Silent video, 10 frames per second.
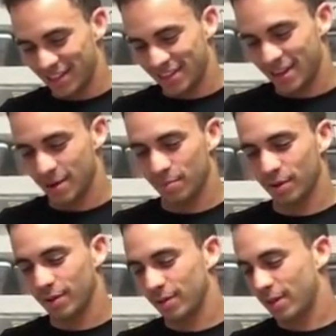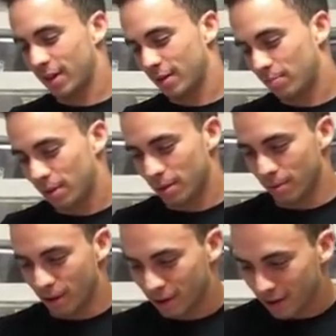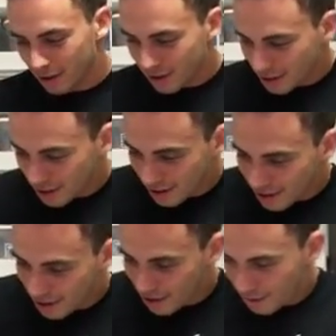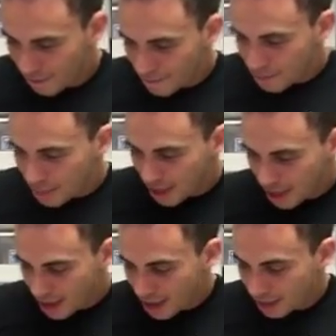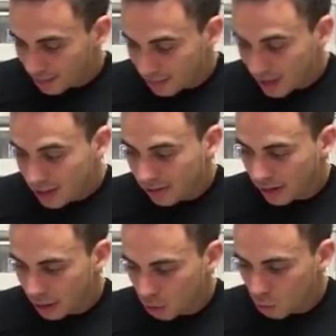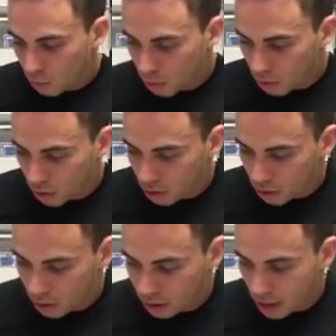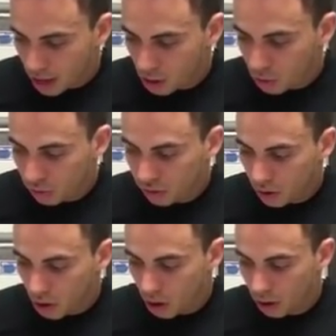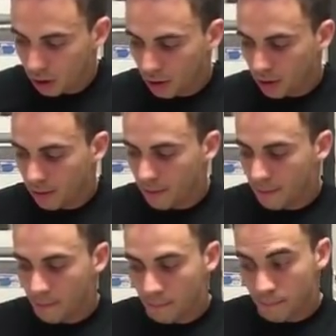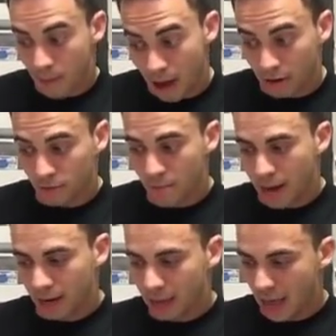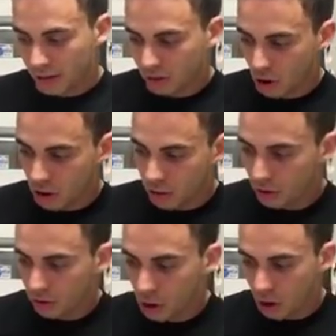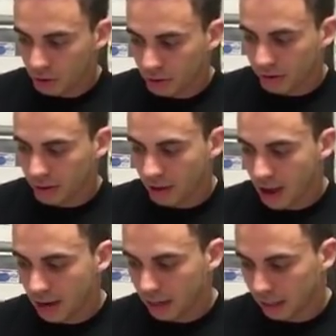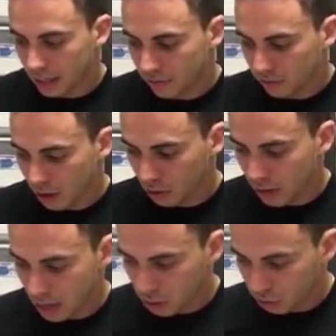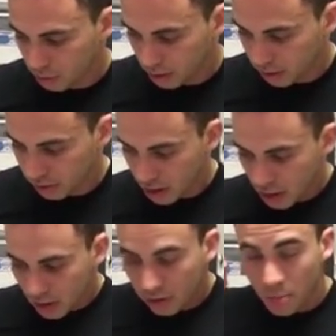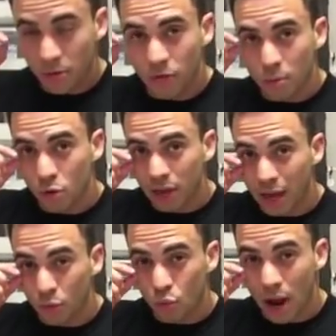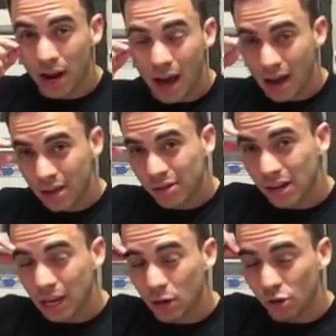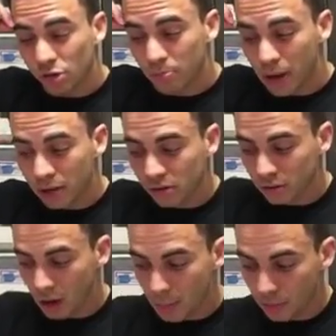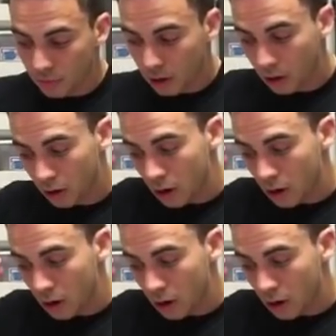Yeah, but they can play that. And these little geckos are out of Madagascar. They're called the Satanic leaf-tailed geckos because some of them will get red eyes and little spikes on top of their